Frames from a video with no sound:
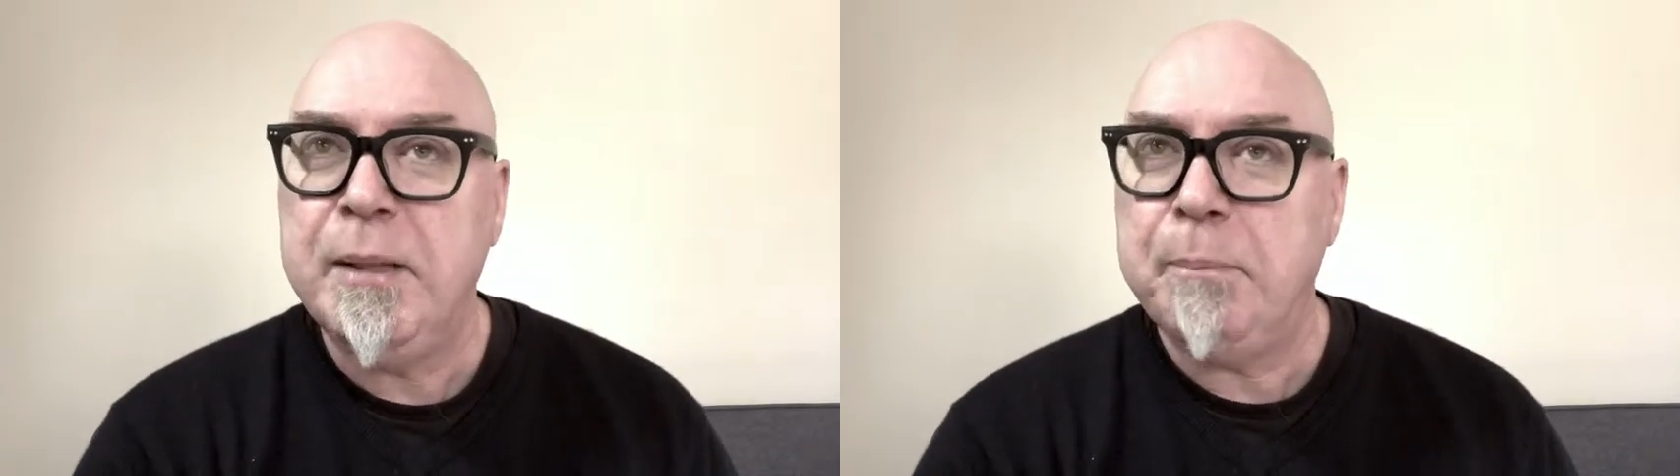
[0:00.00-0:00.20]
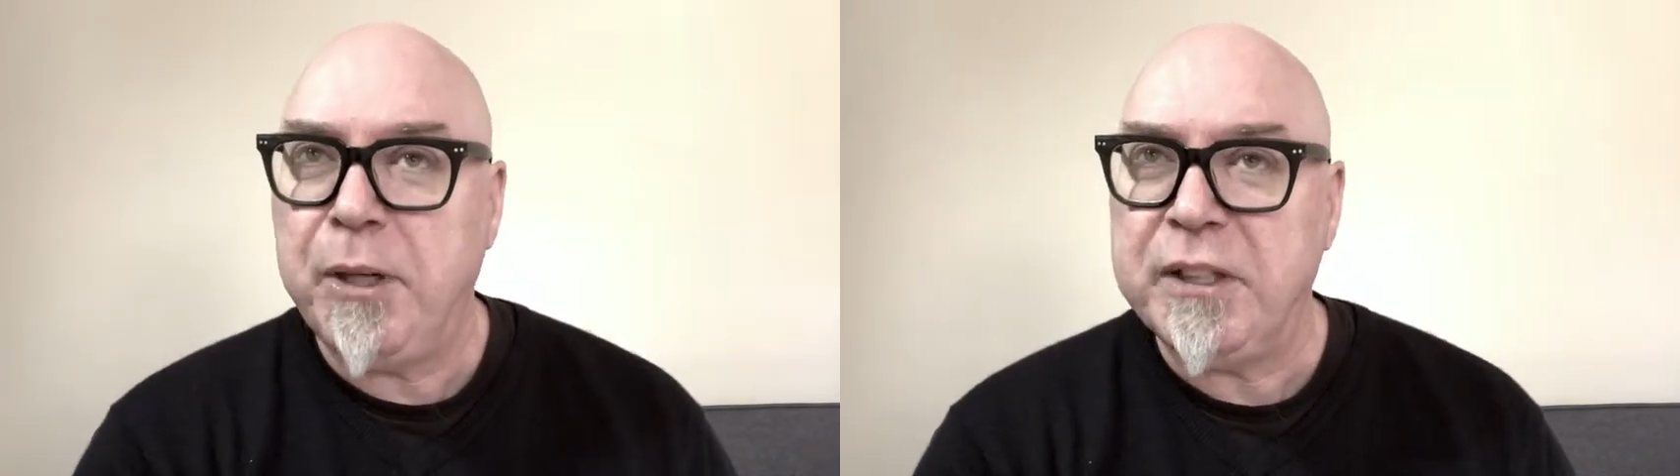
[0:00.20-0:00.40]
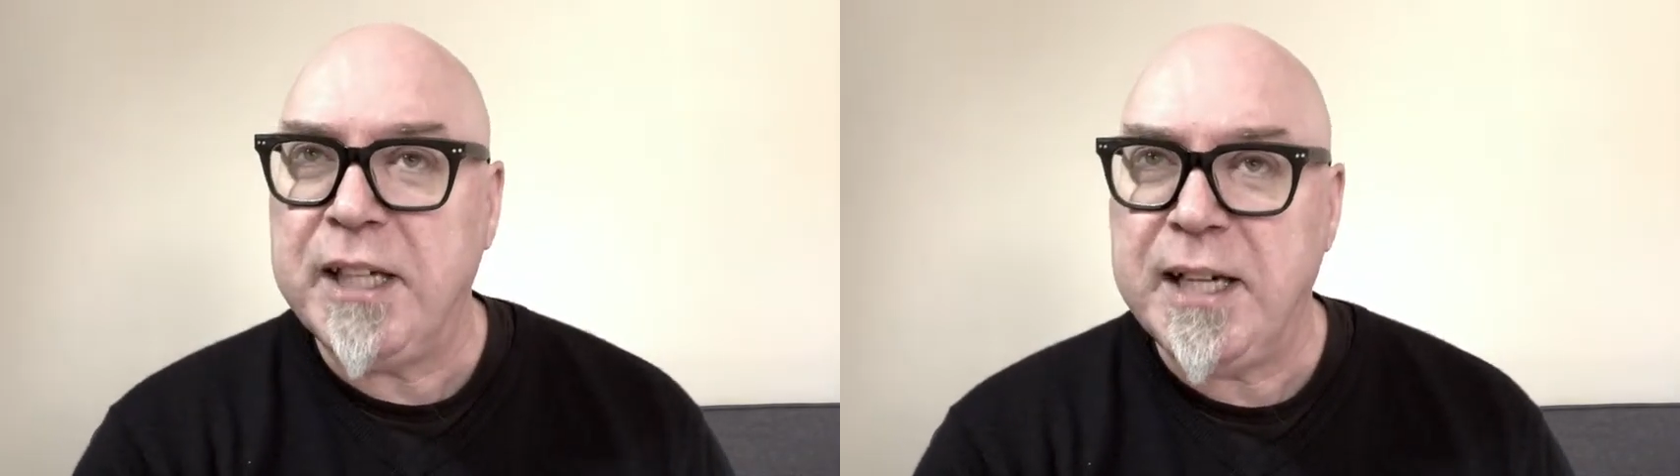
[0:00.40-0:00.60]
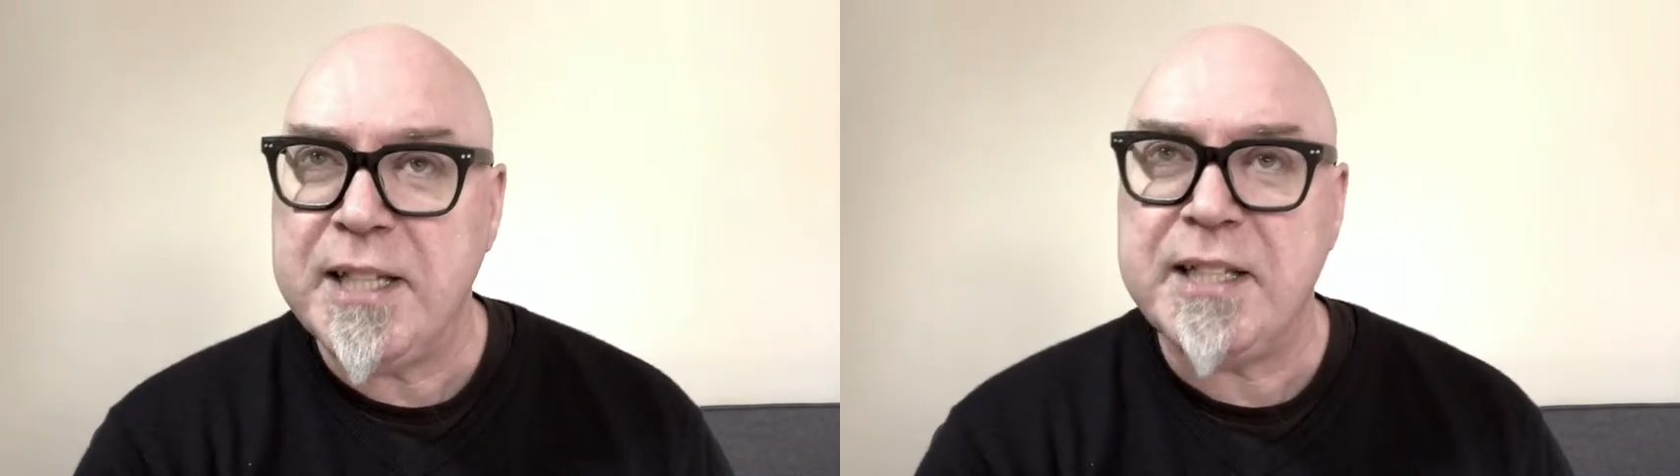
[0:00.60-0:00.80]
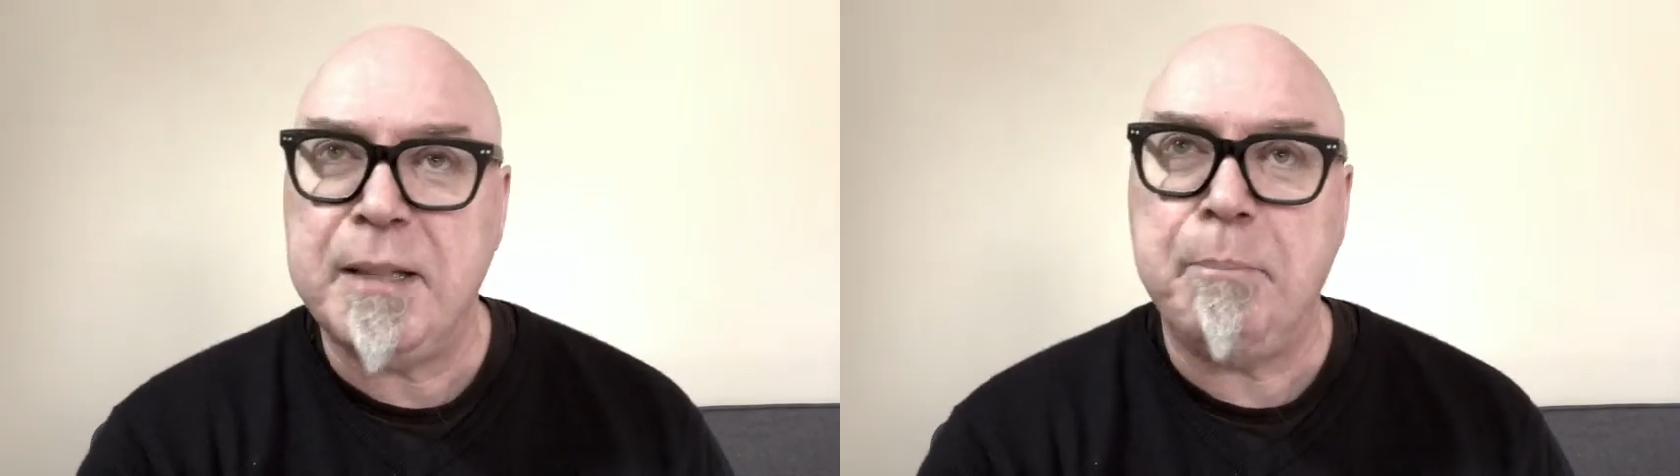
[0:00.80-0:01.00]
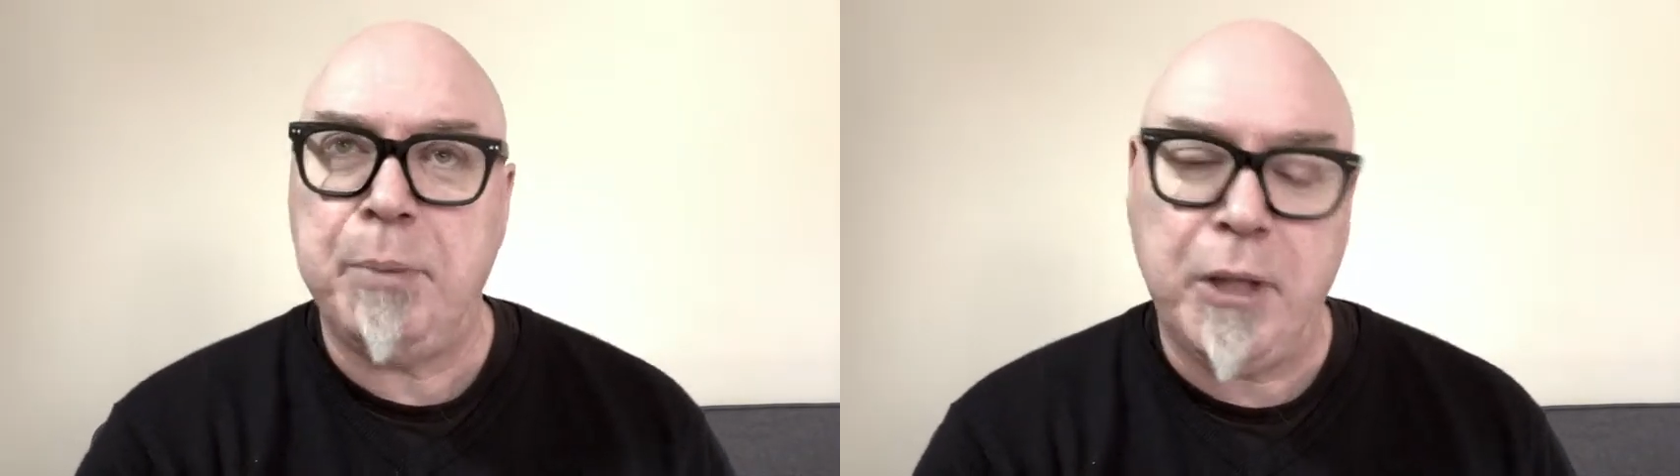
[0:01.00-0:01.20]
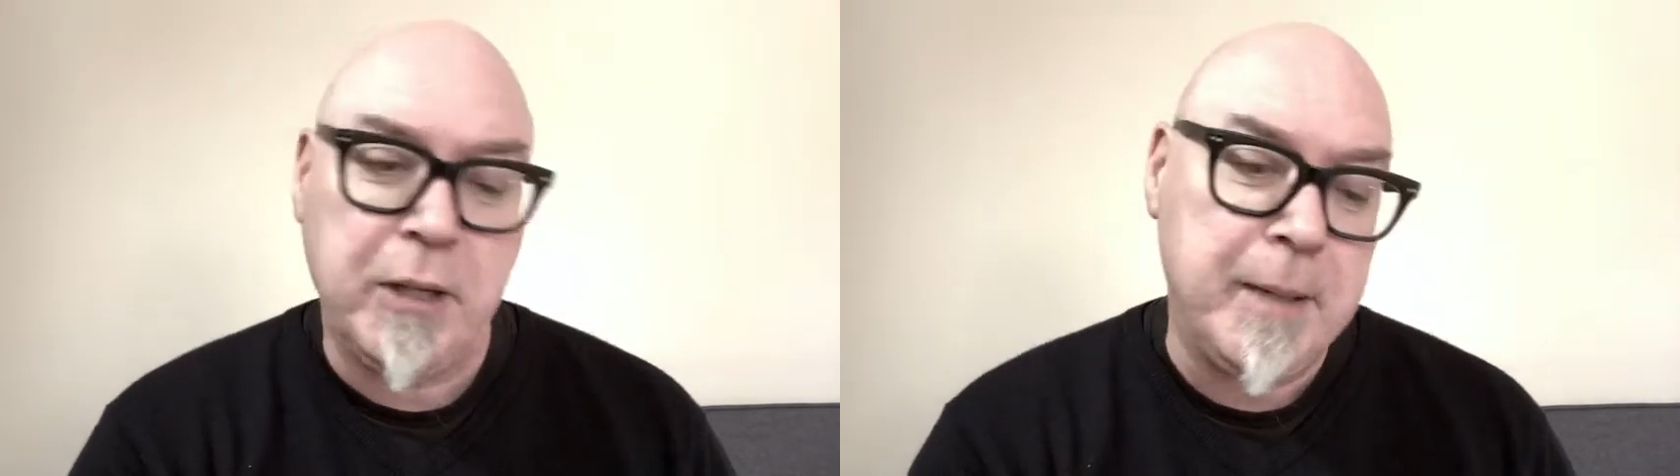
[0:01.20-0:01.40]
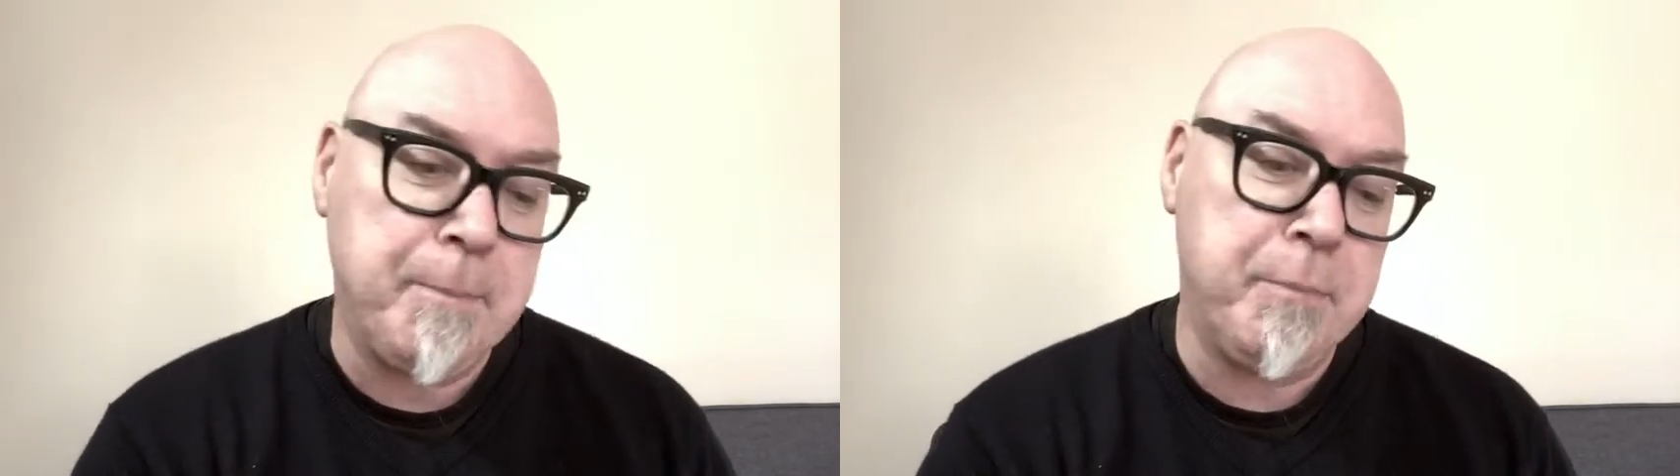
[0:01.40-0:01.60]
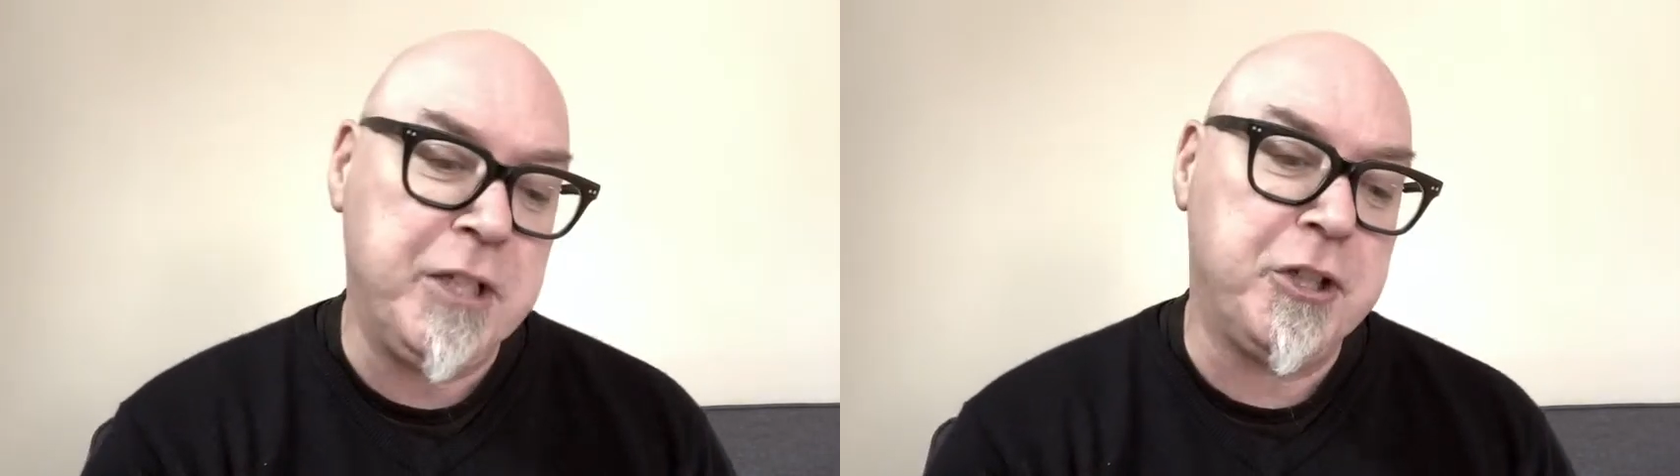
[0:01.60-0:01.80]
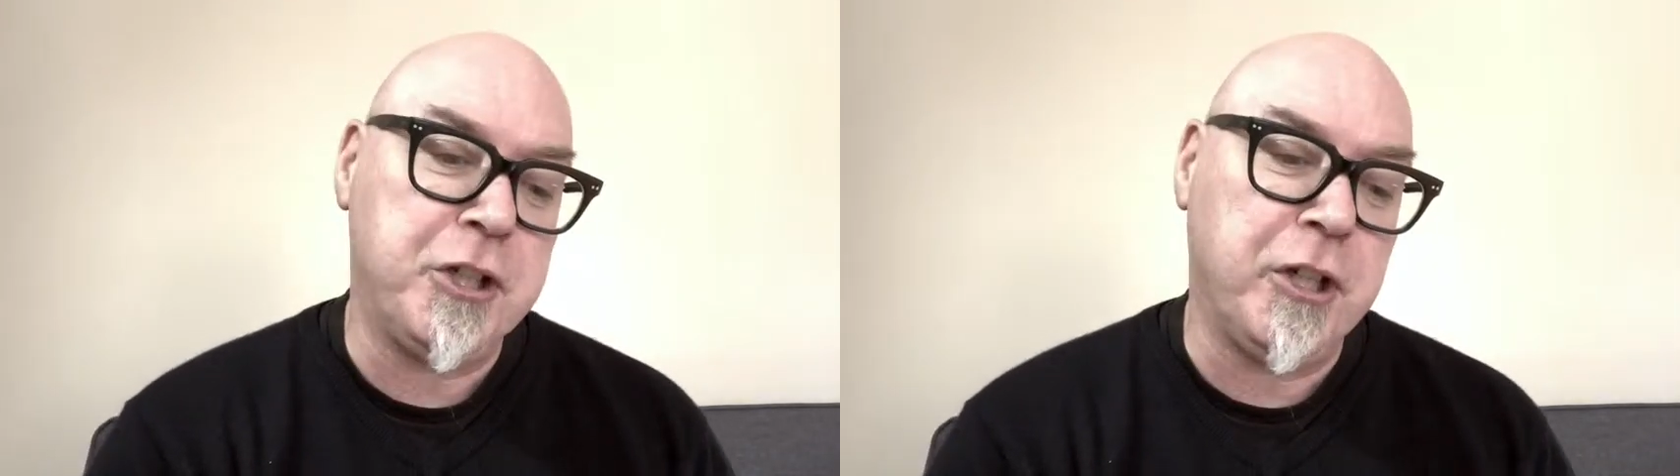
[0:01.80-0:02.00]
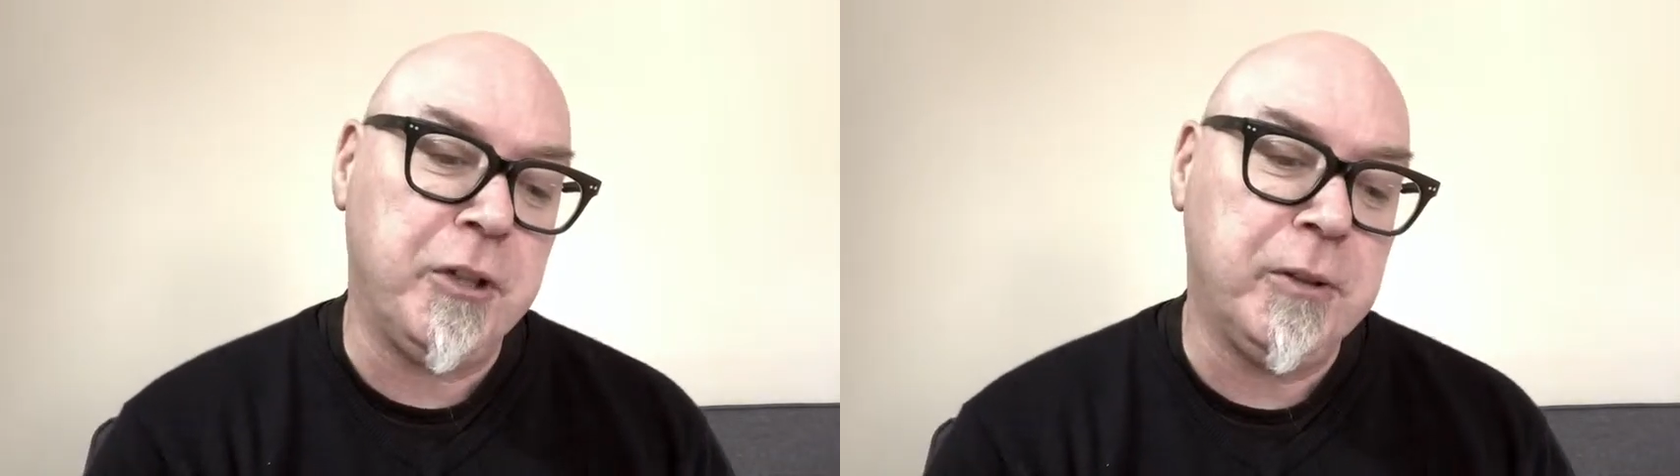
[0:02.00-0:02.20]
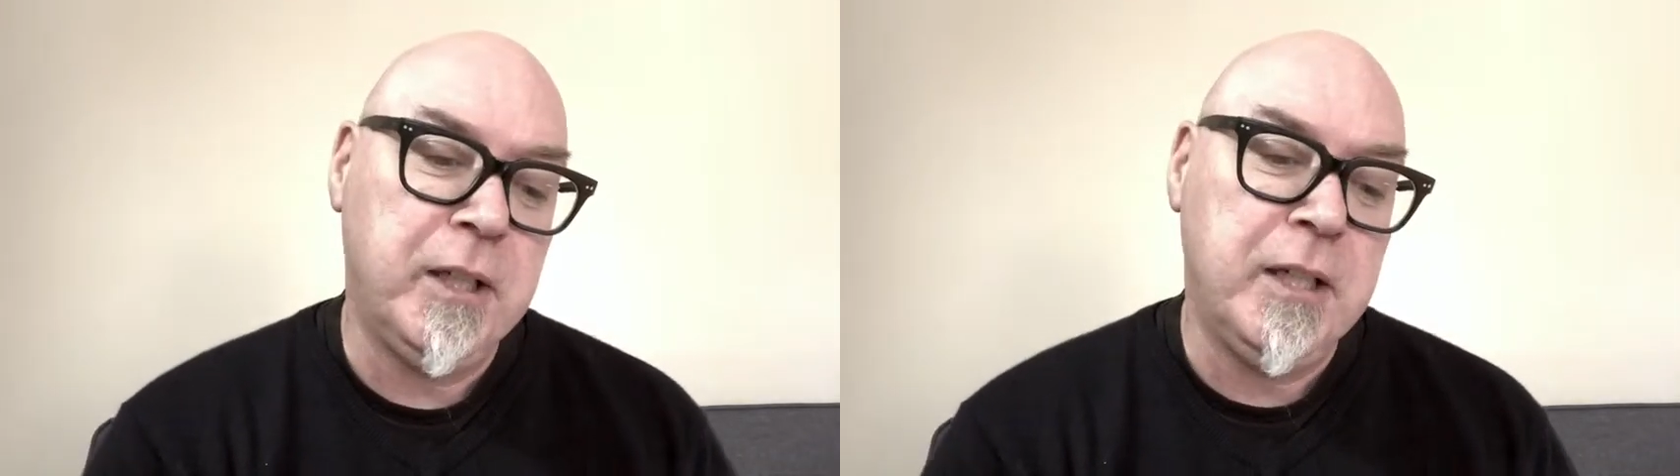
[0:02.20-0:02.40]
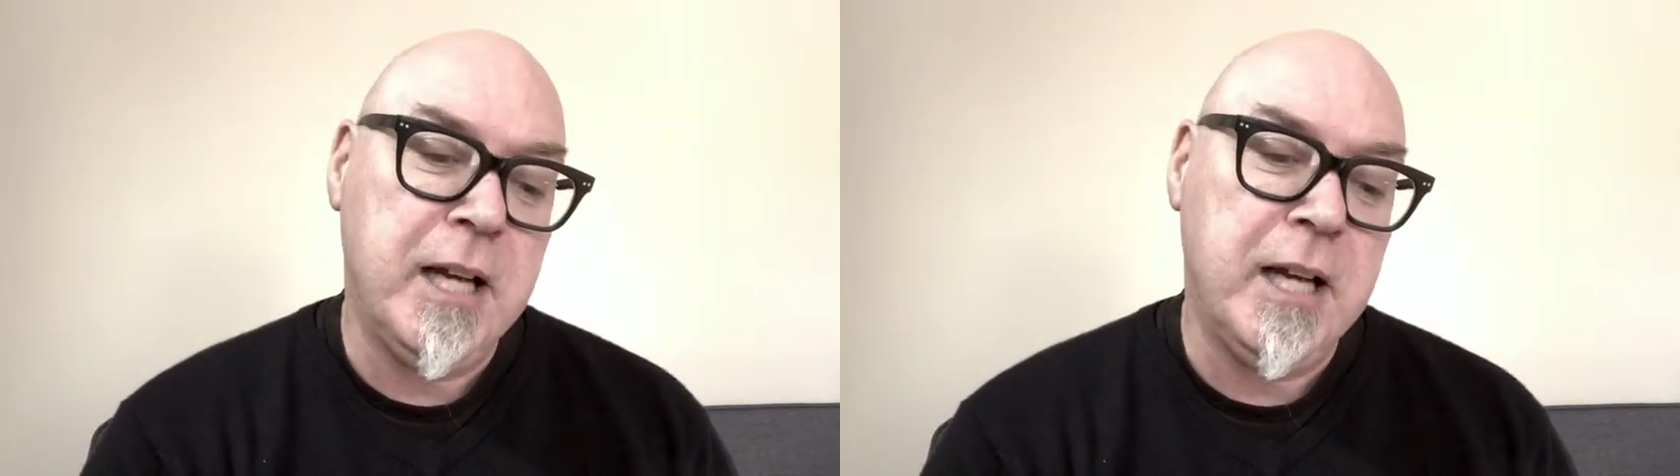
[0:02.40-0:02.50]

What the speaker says: podcaster, blogger, Mitch Joel,